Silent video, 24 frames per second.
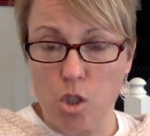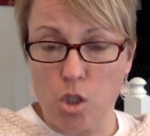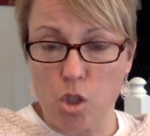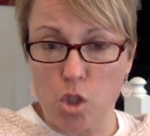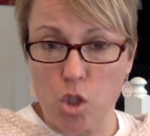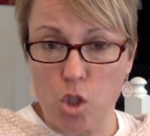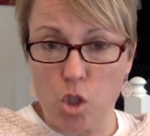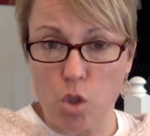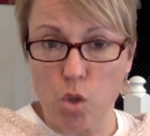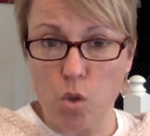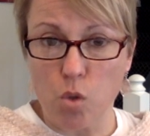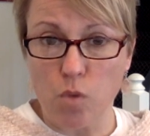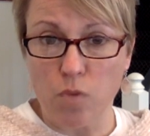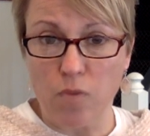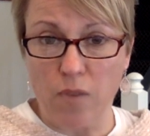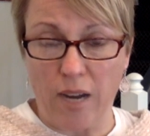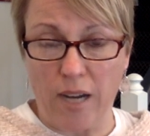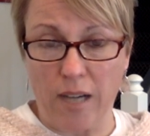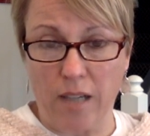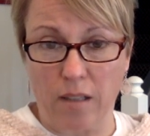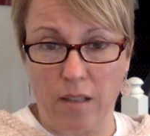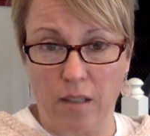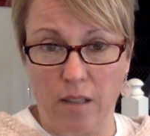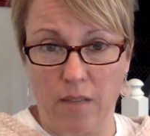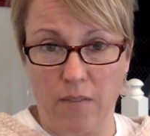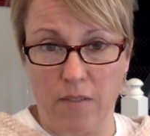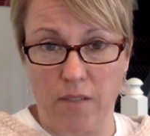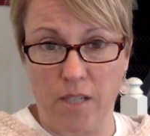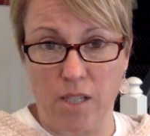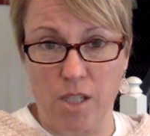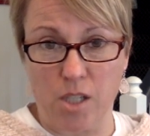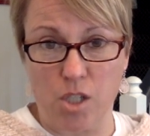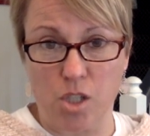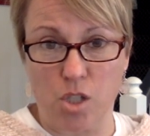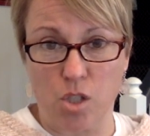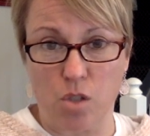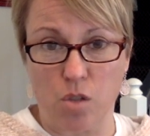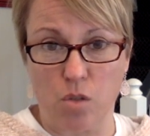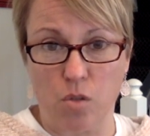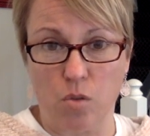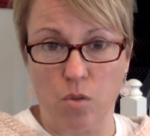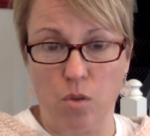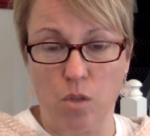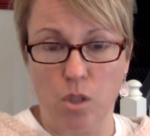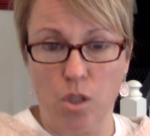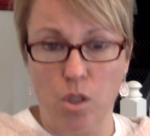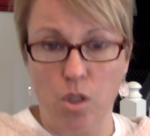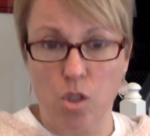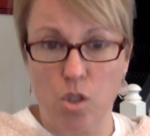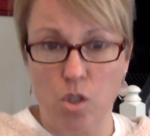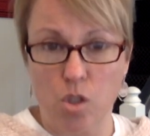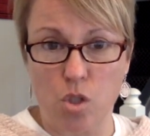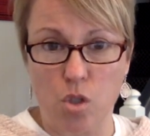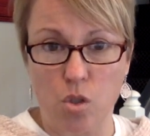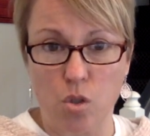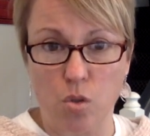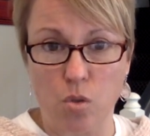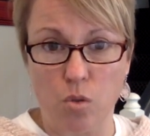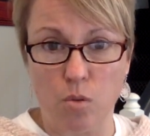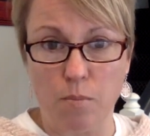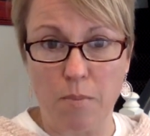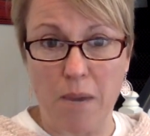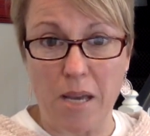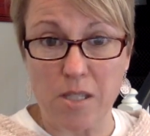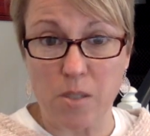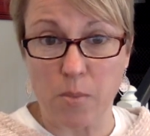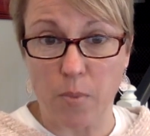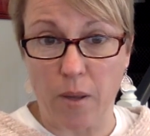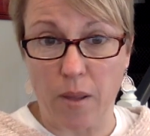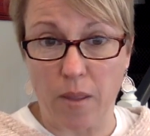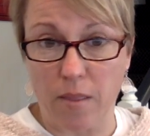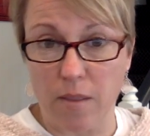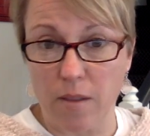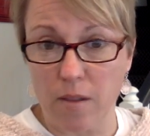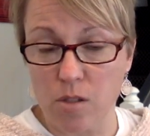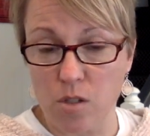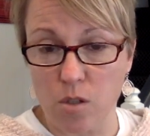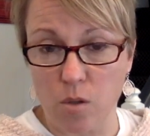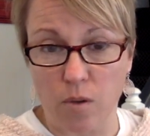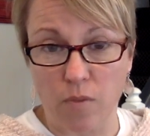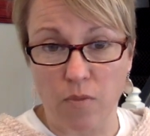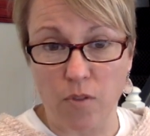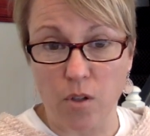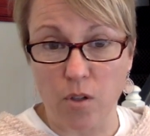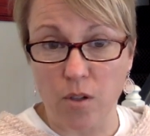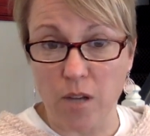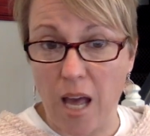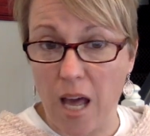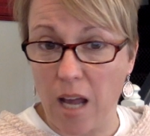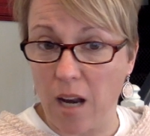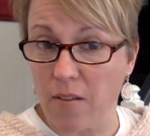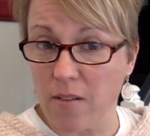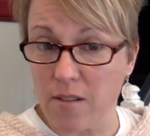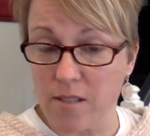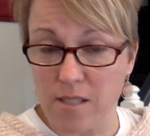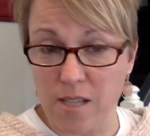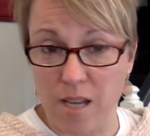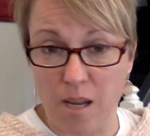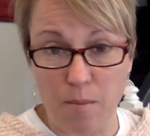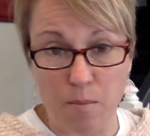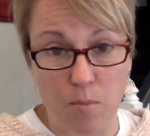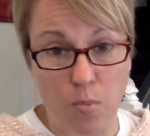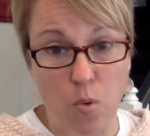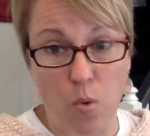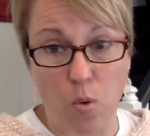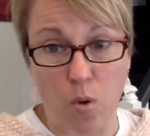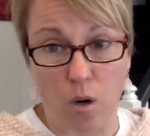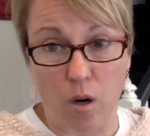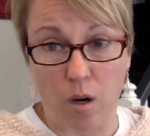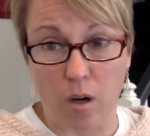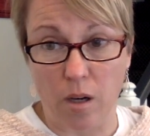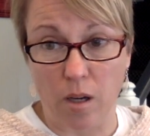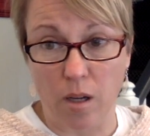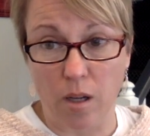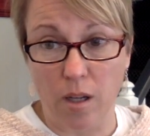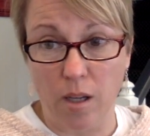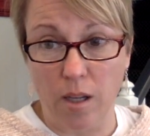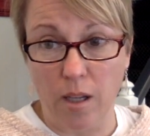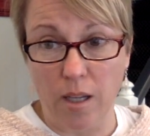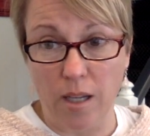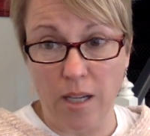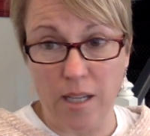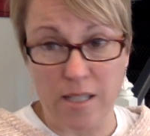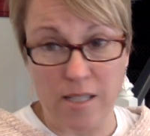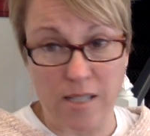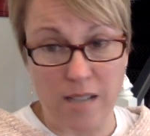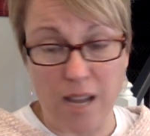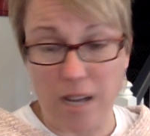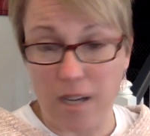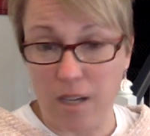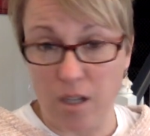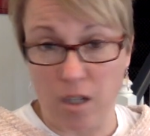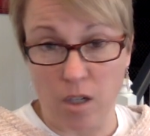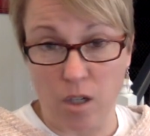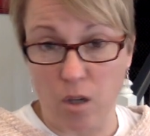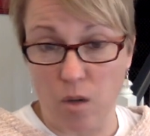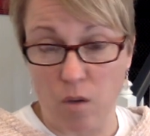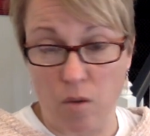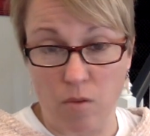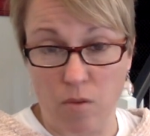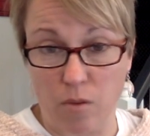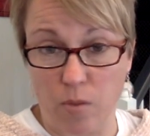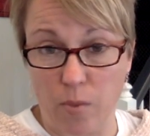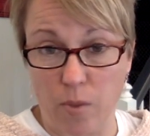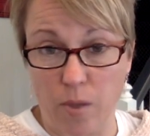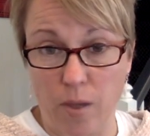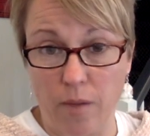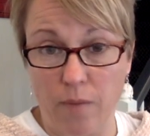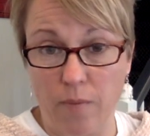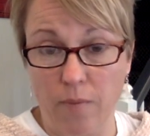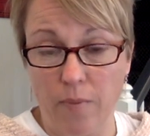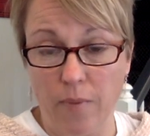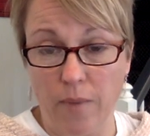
too vital of an issue to mess with. So if you're not on the same board, it's not going to go over well.